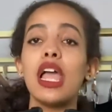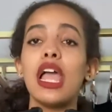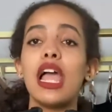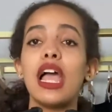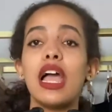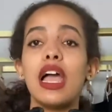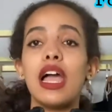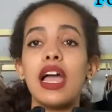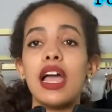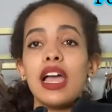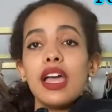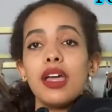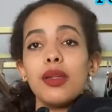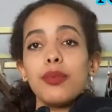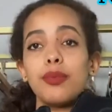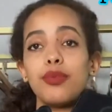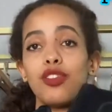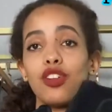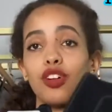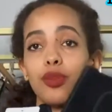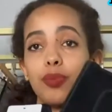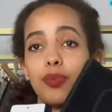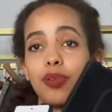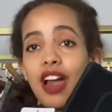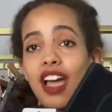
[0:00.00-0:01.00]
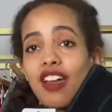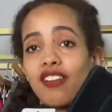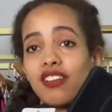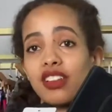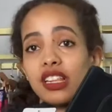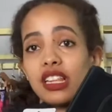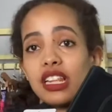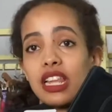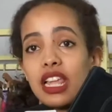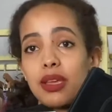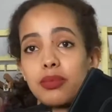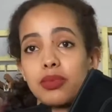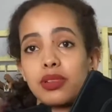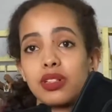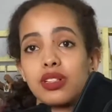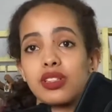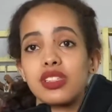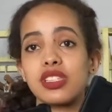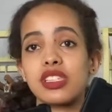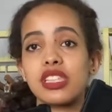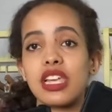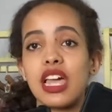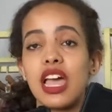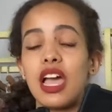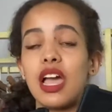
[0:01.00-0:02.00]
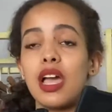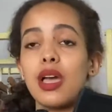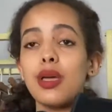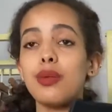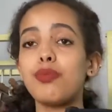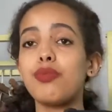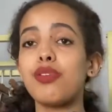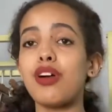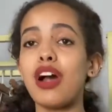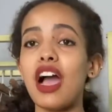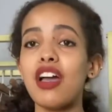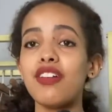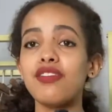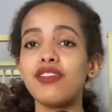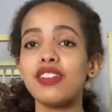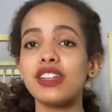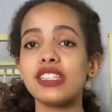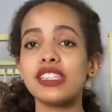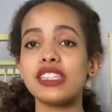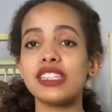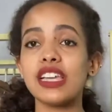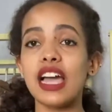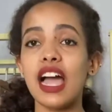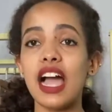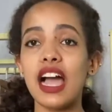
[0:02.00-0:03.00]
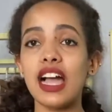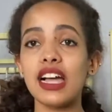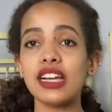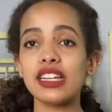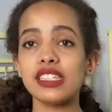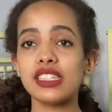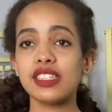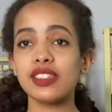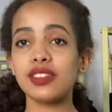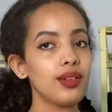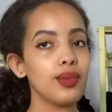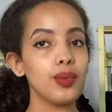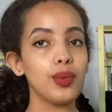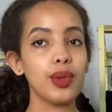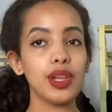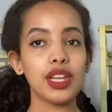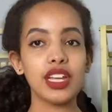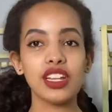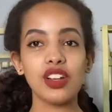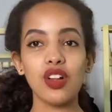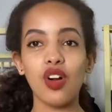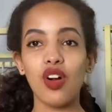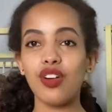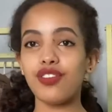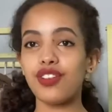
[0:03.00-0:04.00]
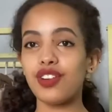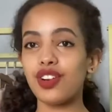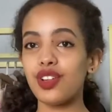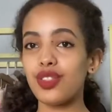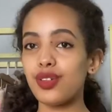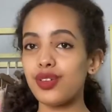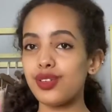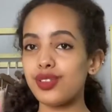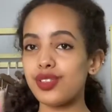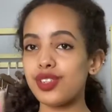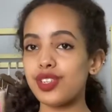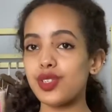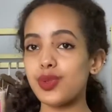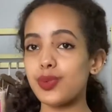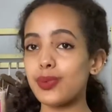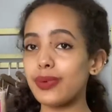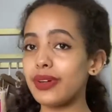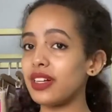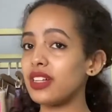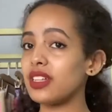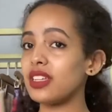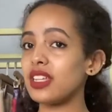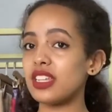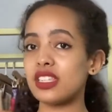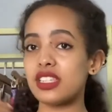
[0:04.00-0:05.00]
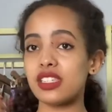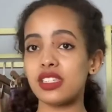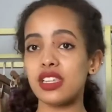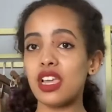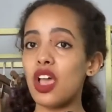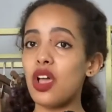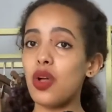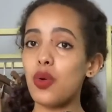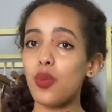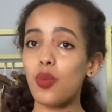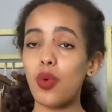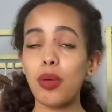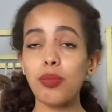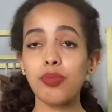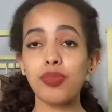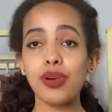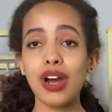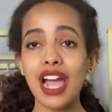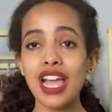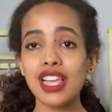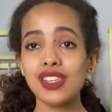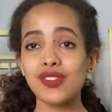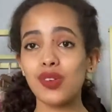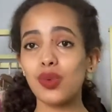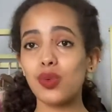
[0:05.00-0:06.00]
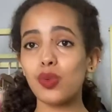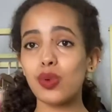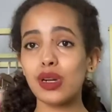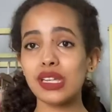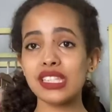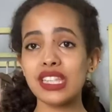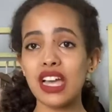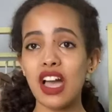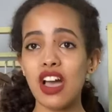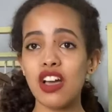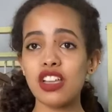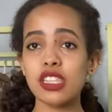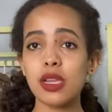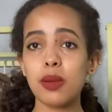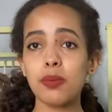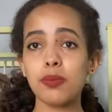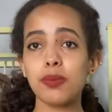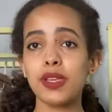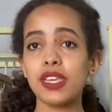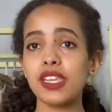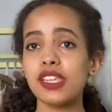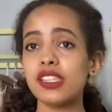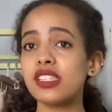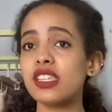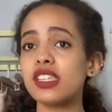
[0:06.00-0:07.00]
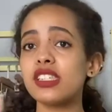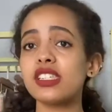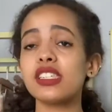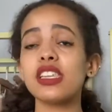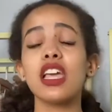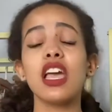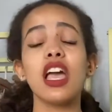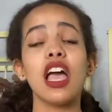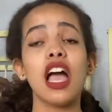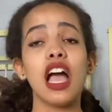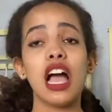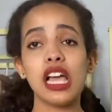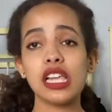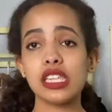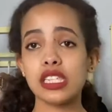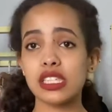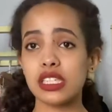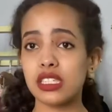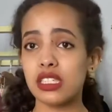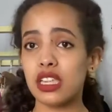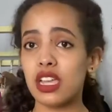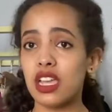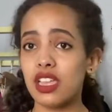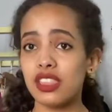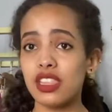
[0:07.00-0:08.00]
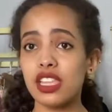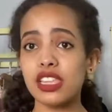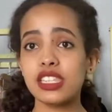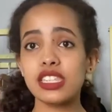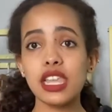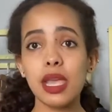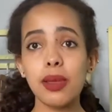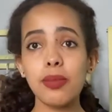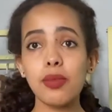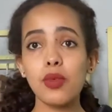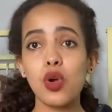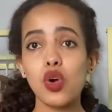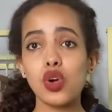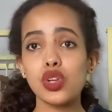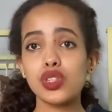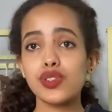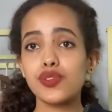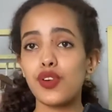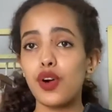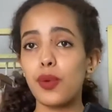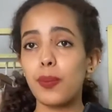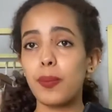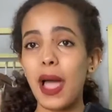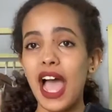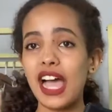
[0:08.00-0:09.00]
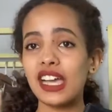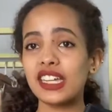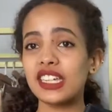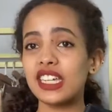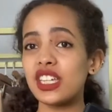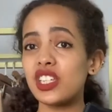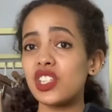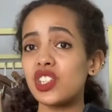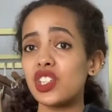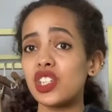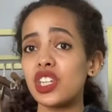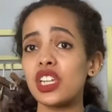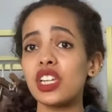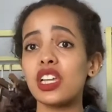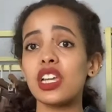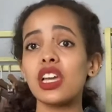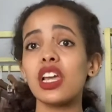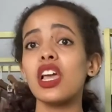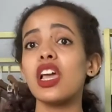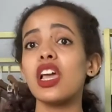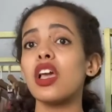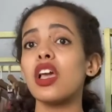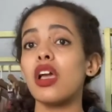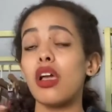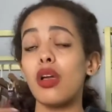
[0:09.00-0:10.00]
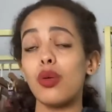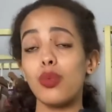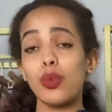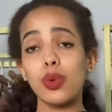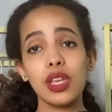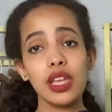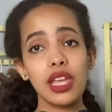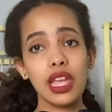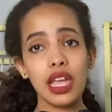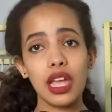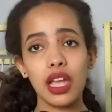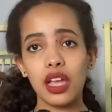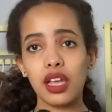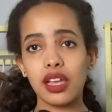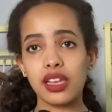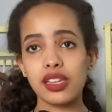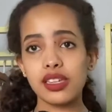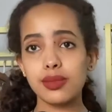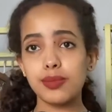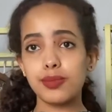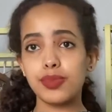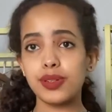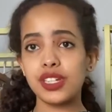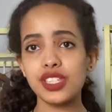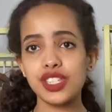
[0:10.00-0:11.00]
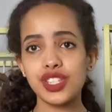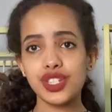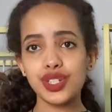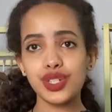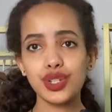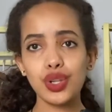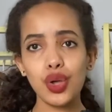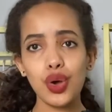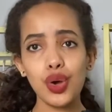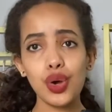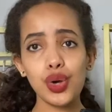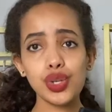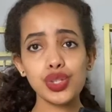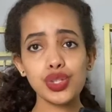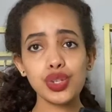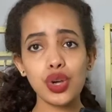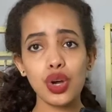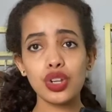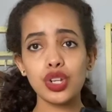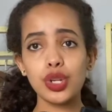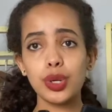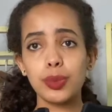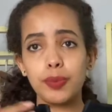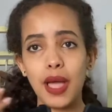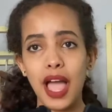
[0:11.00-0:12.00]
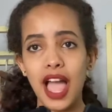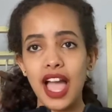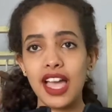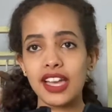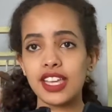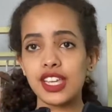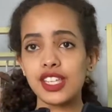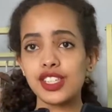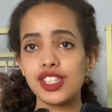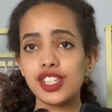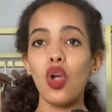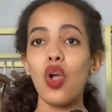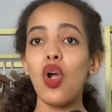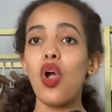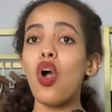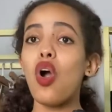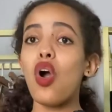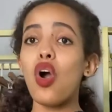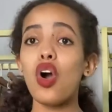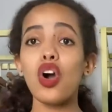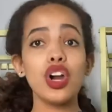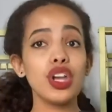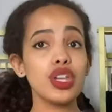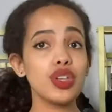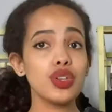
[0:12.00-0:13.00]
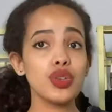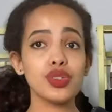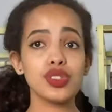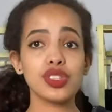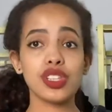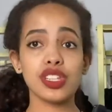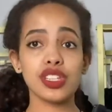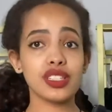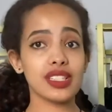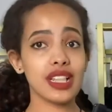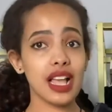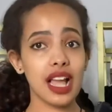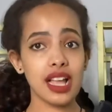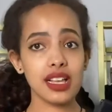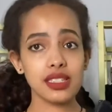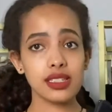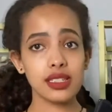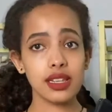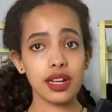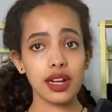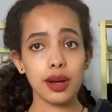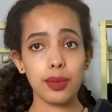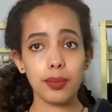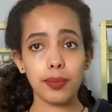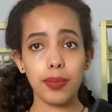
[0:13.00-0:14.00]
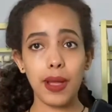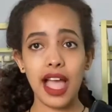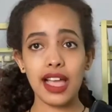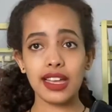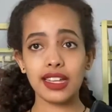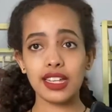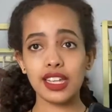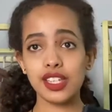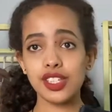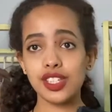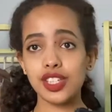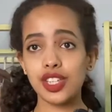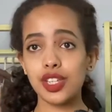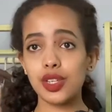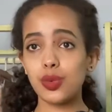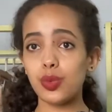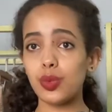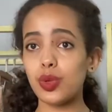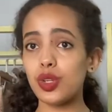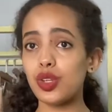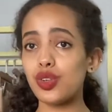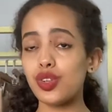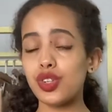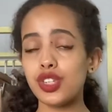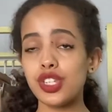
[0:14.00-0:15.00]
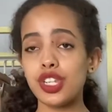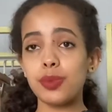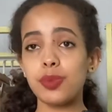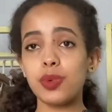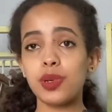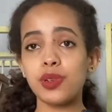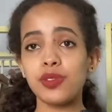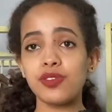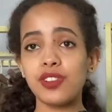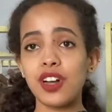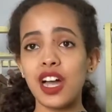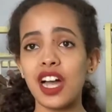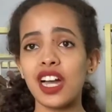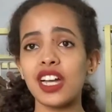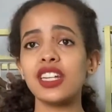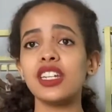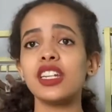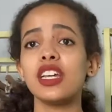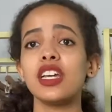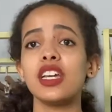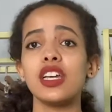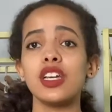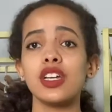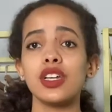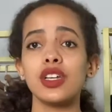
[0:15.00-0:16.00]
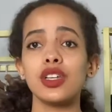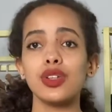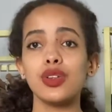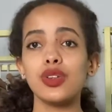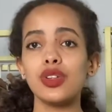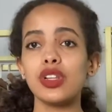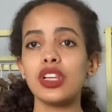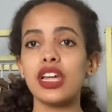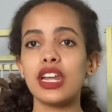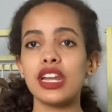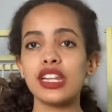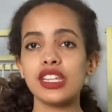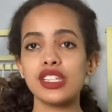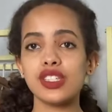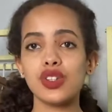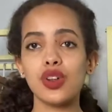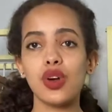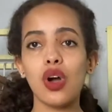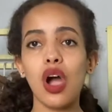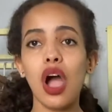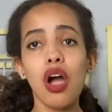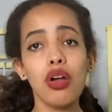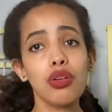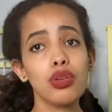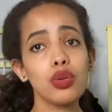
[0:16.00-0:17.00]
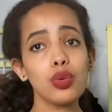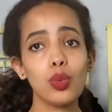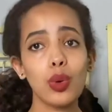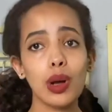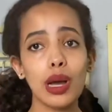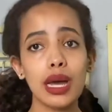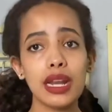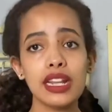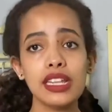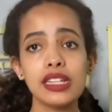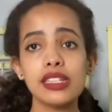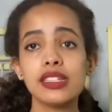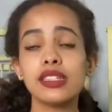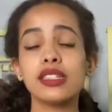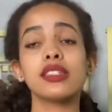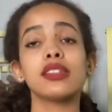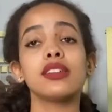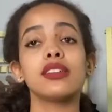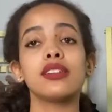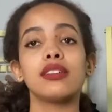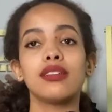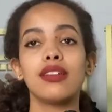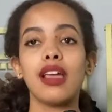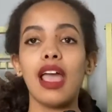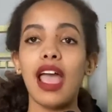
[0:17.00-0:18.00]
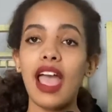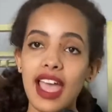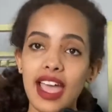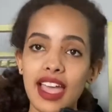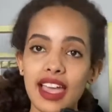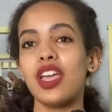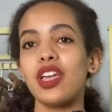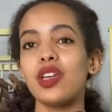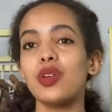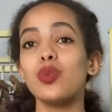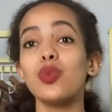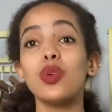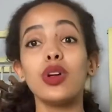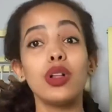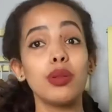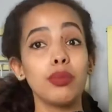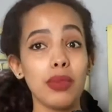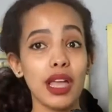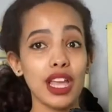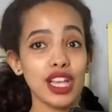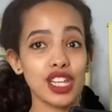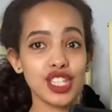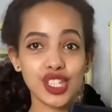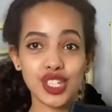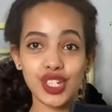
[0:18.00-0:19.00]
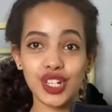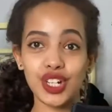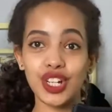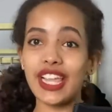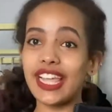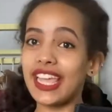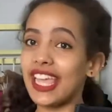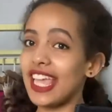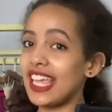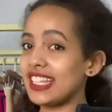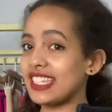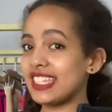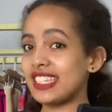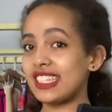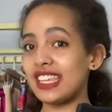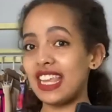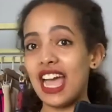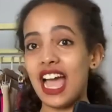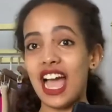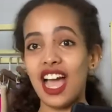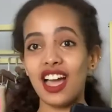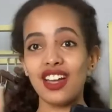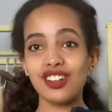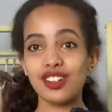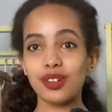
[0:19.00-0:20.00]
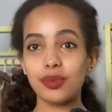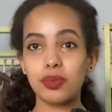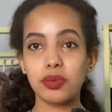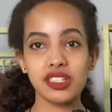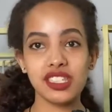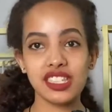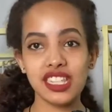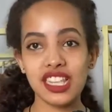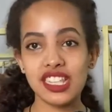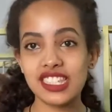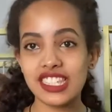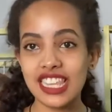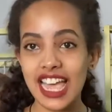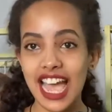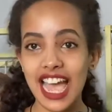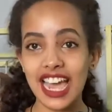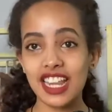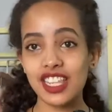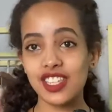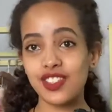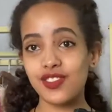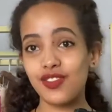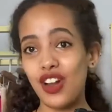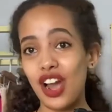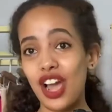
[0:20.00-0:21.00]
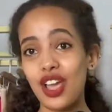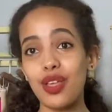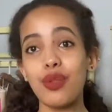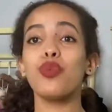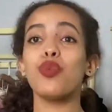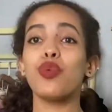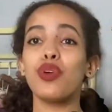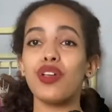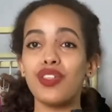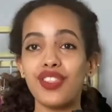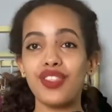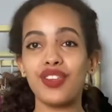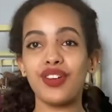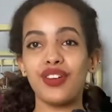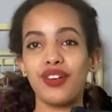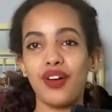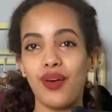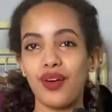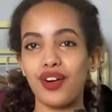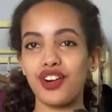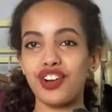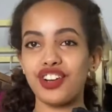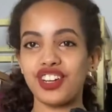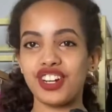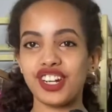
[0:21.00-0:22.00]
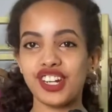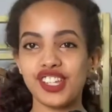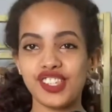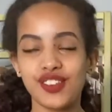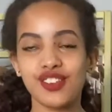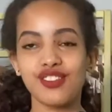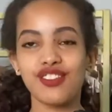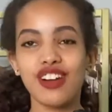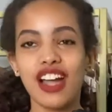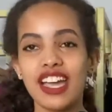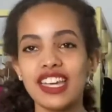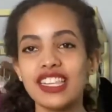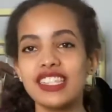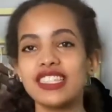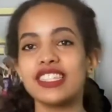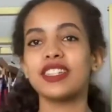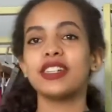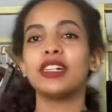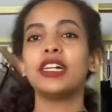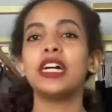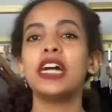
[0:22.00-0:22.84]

And for private labels and private tags, we can offer those as well. It's one price for 1,000 pieces. As the same goes for packaging. We can print your logos on your packaging or use the standard packaging we usually provide. You let us know how you want it, and we'll make sure you get 100% satisfied with your orders, all right?